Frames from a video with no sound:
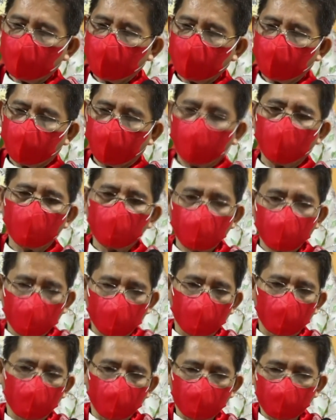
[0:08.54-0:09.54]

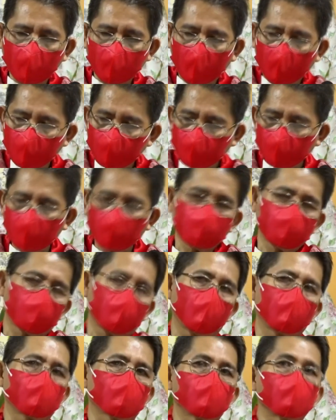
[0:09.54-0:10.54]
portion of the Gospel of
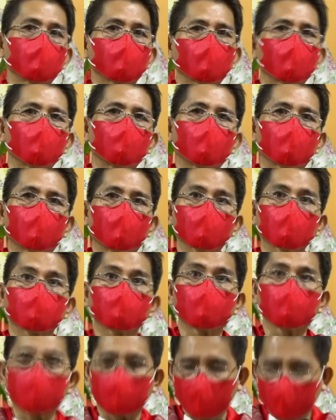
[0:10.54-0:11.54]
St. Luke, our
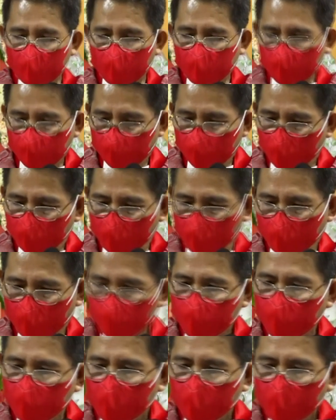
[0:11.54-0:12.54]
Gospel reading today,
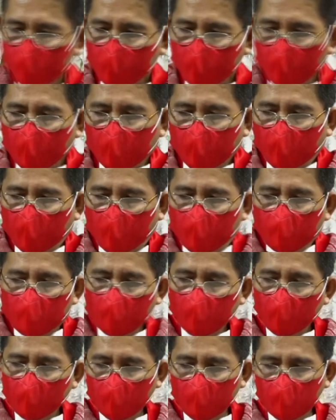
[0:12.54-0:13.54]

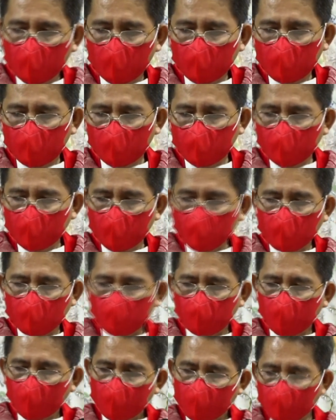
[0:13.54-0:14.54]
the
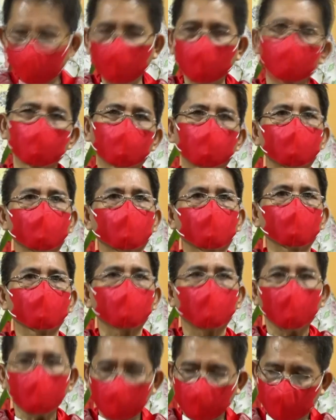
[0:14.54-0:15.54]
expression,
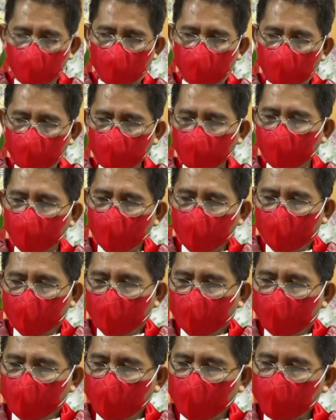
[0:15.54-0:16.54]
quotation,
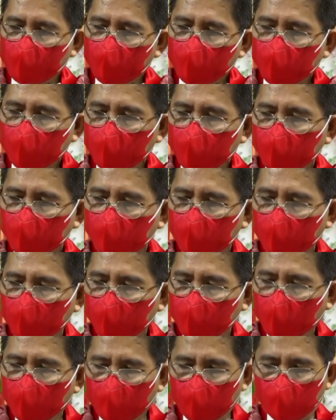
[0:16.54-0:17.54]
that Jesus
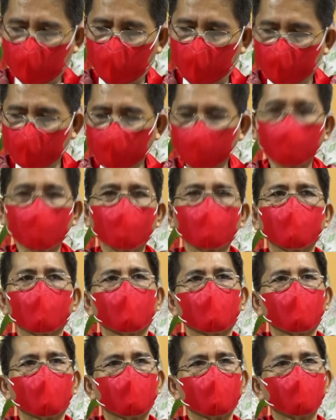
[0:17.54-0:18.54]
is using
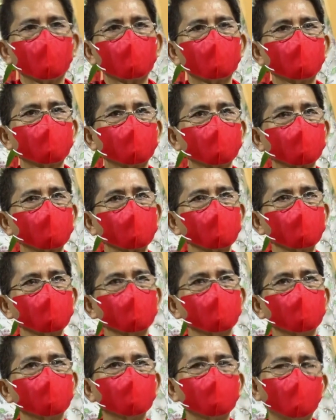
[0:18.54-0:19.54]
in order
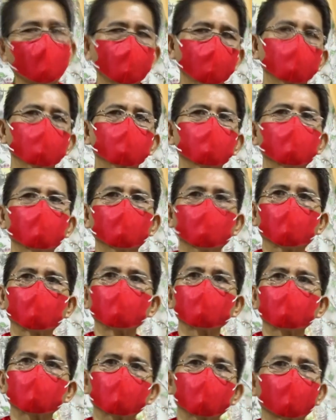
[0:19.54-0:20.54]
to actually
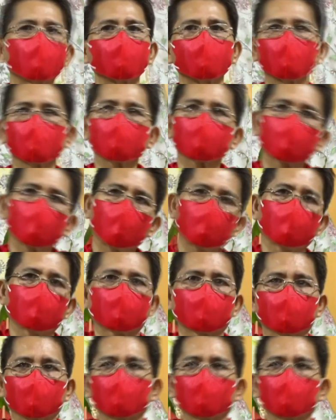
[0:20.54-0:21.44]
conscientize